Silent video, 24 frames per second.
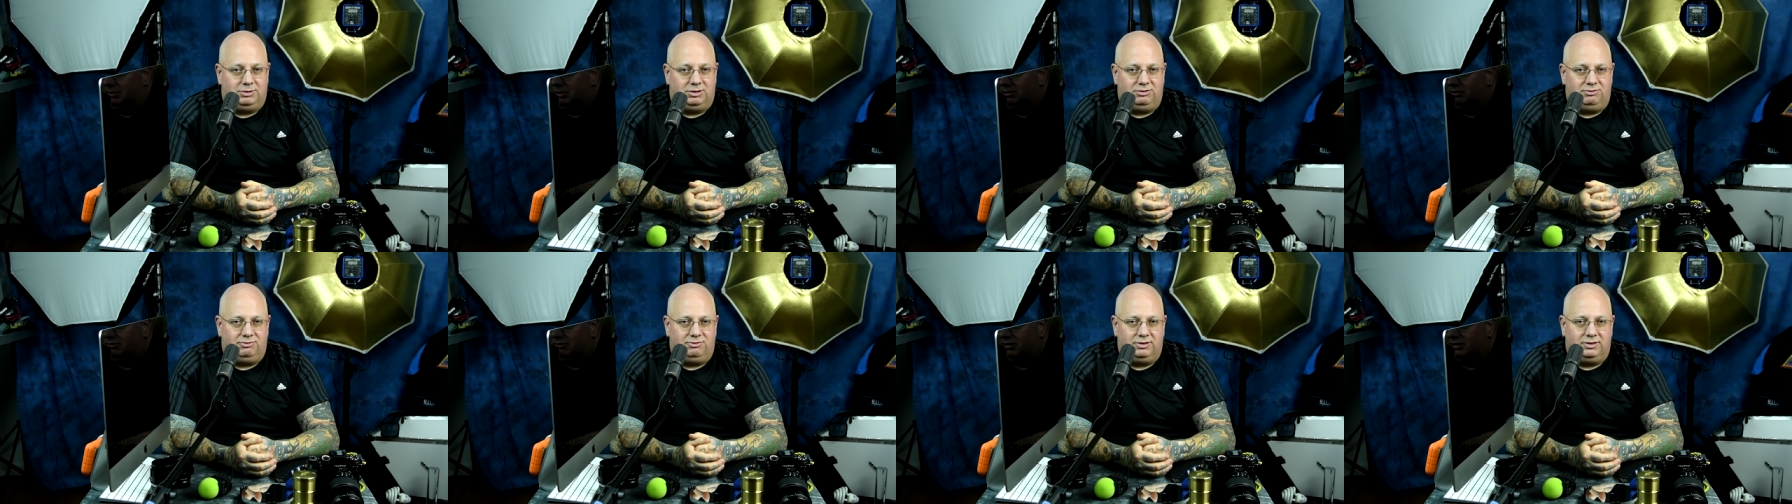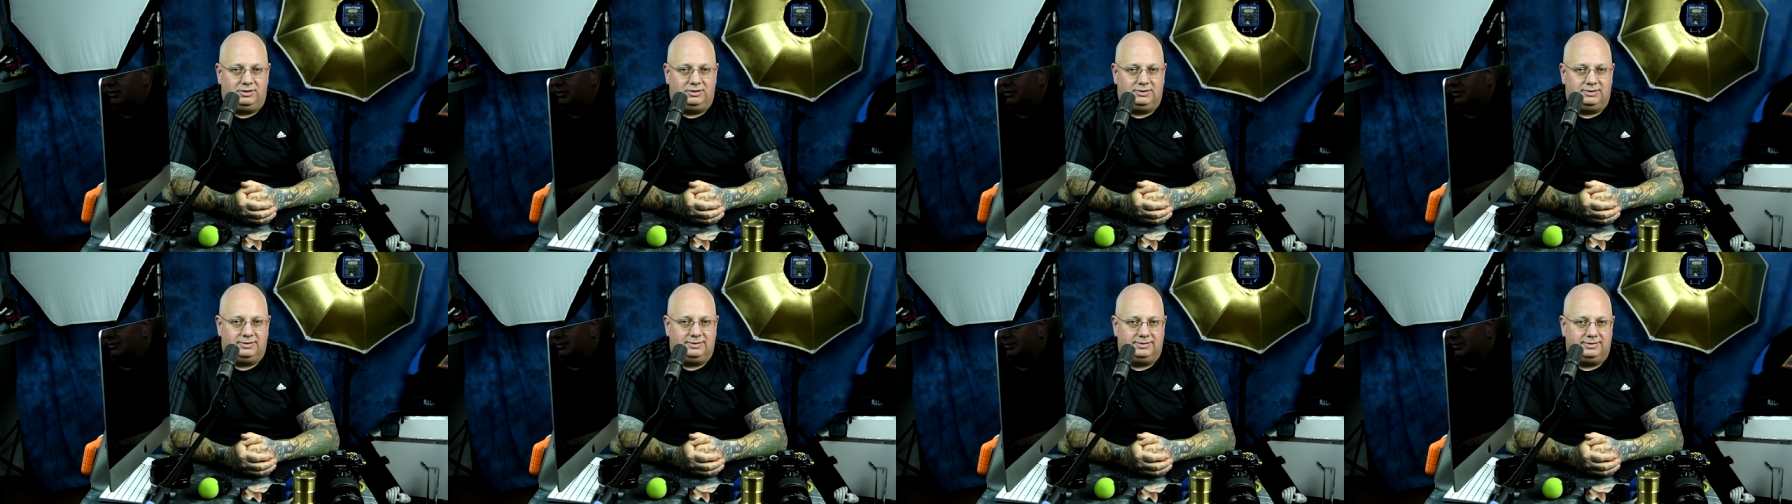
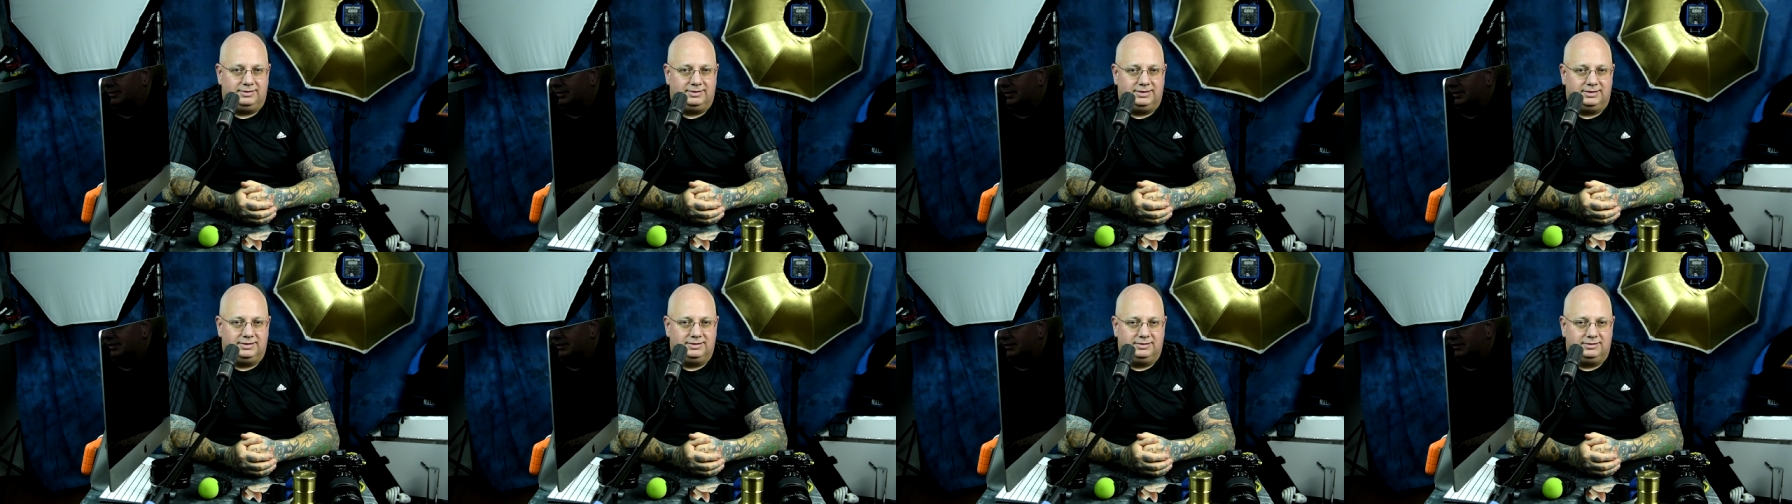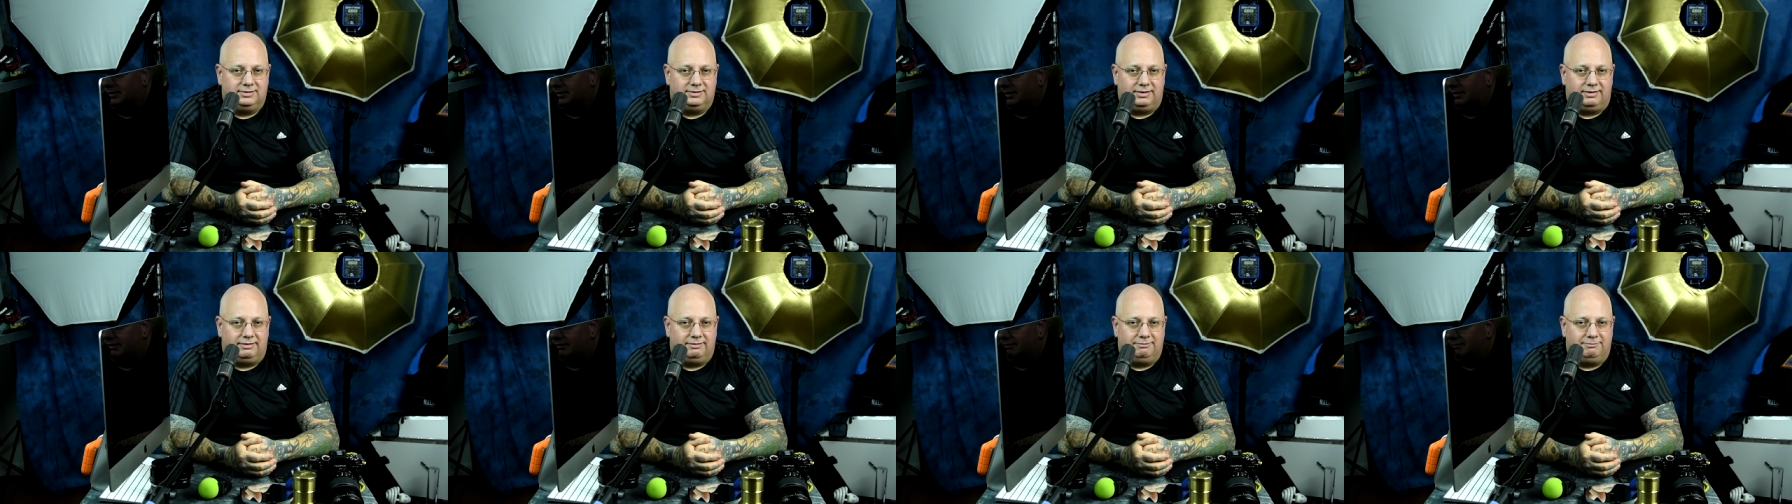different?
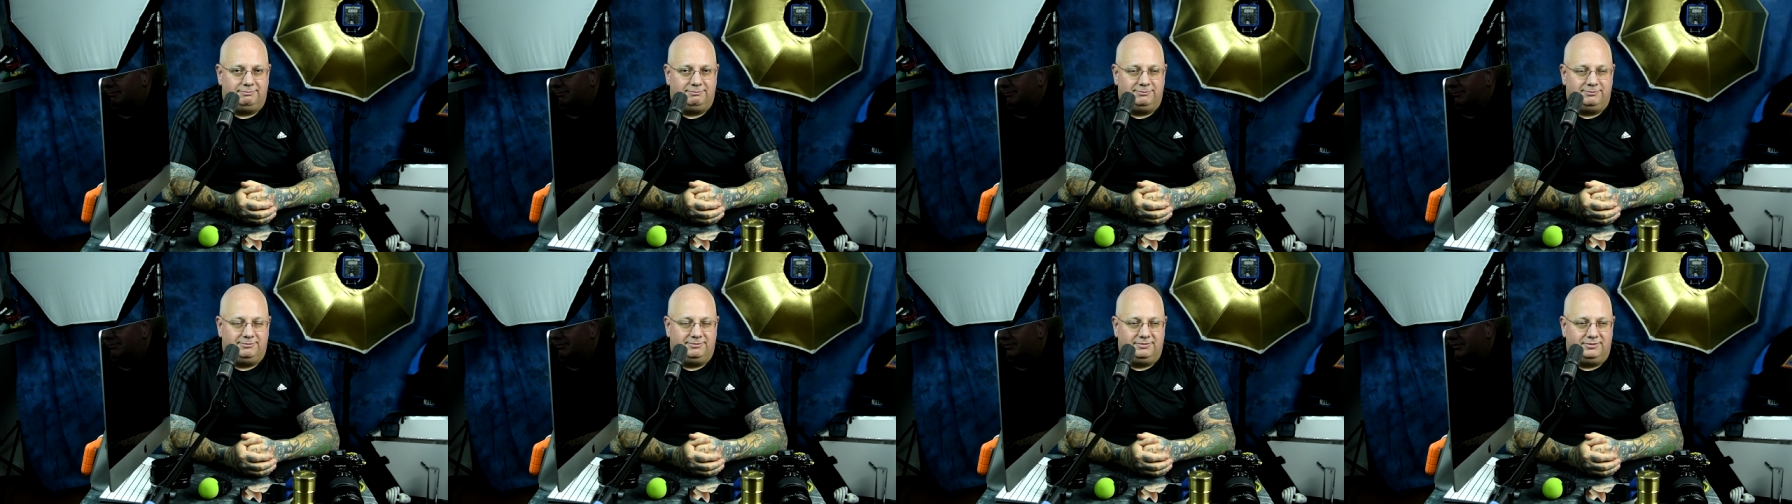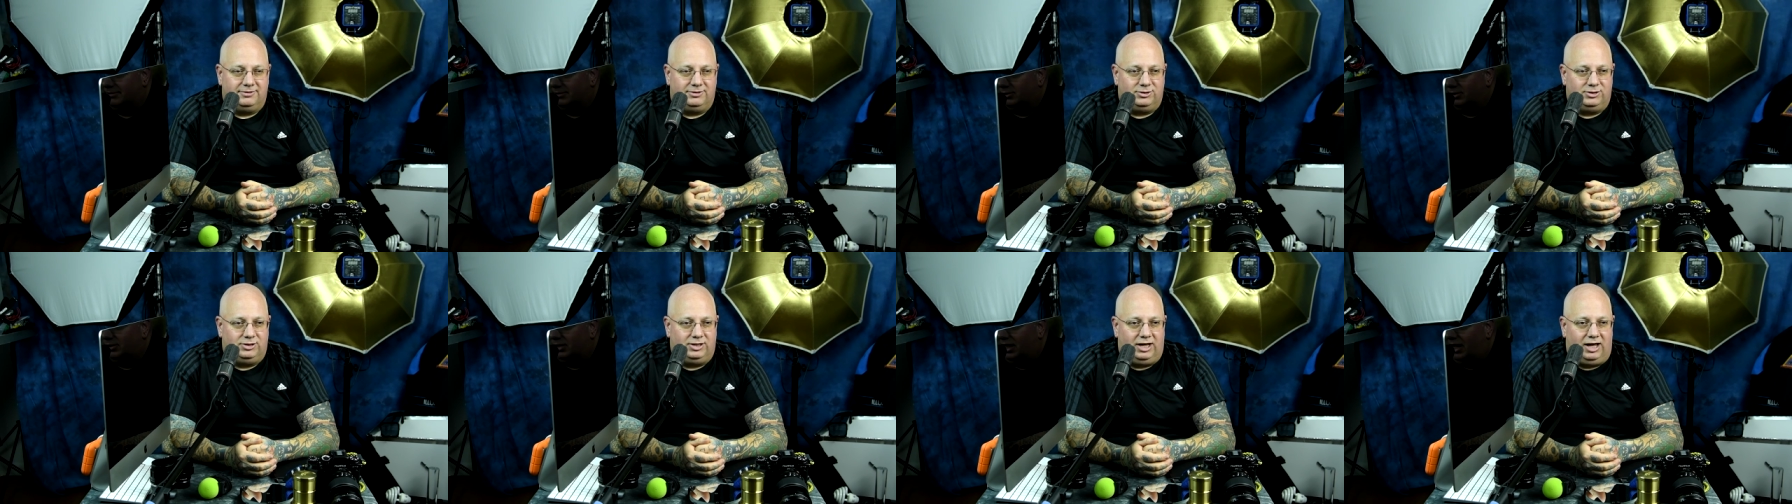
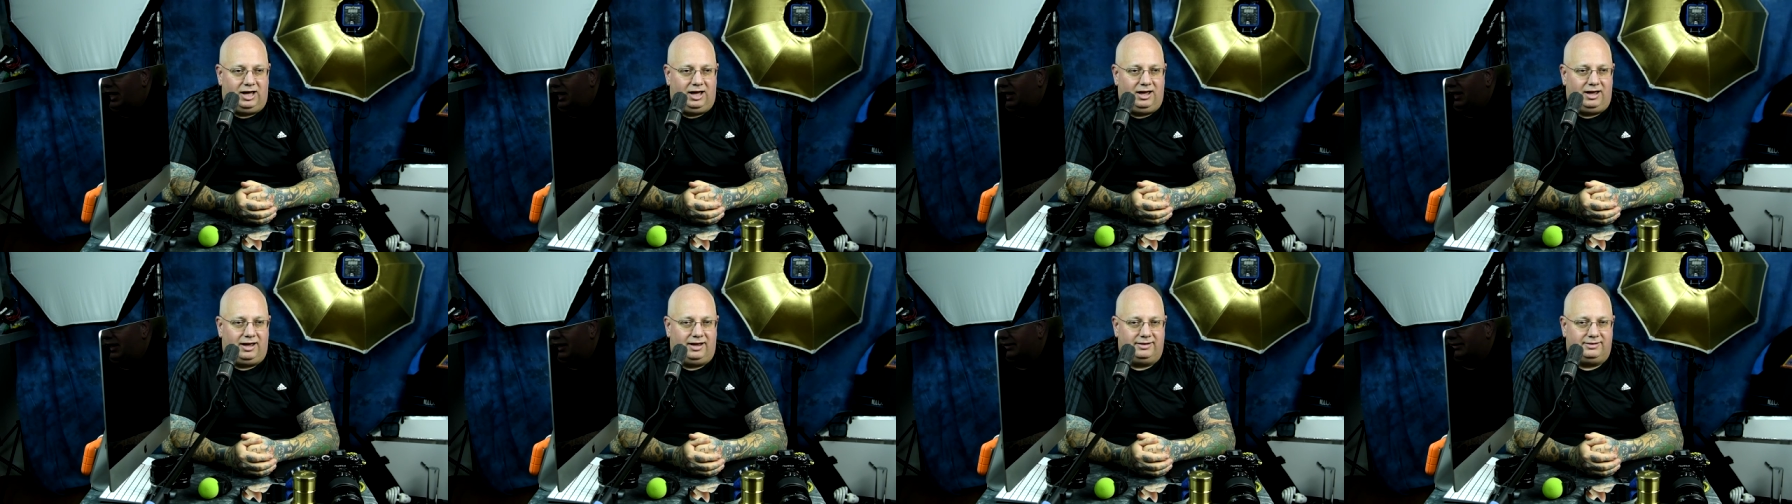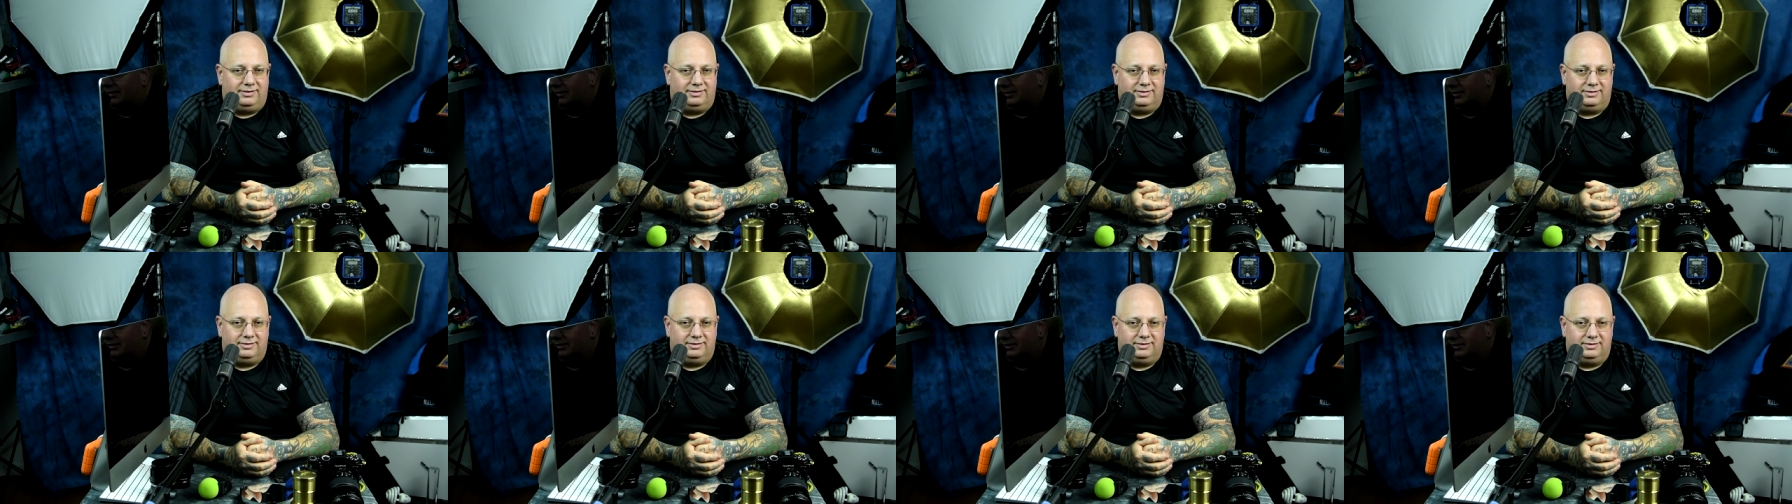They're
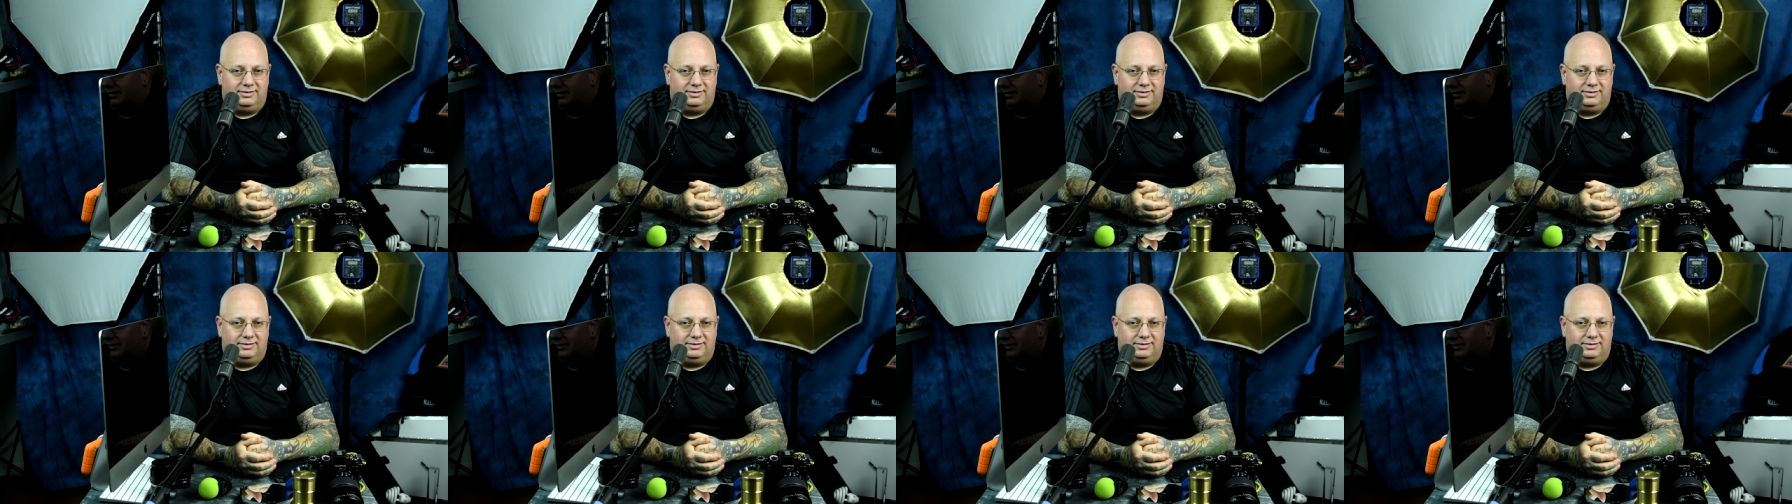not.